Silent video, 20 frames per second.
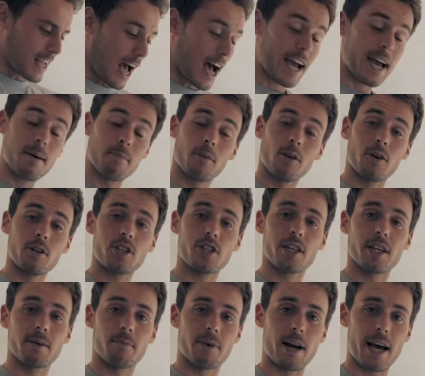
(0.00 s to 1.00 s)
I am
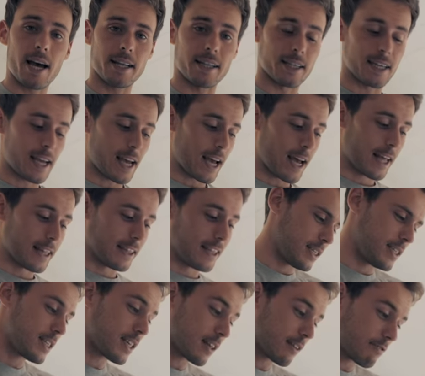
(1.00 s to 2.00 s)
launching a brand and
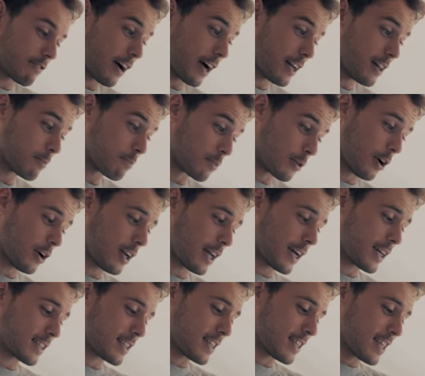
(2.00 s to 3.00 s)
these are the final
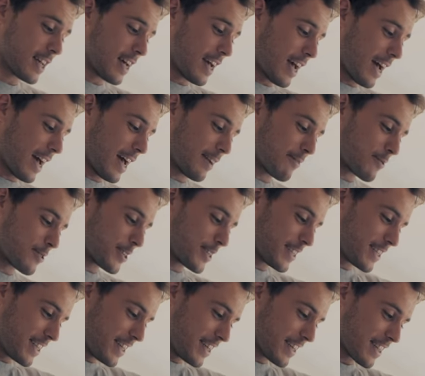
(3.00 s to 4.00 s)
products and we're
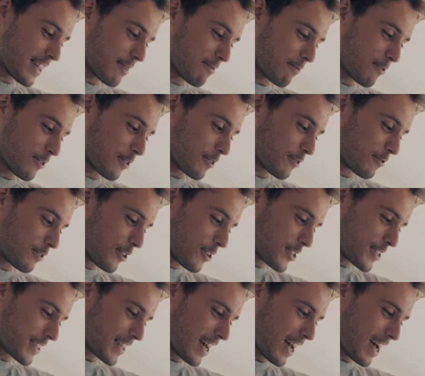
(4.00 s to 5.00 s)
seeing them for the first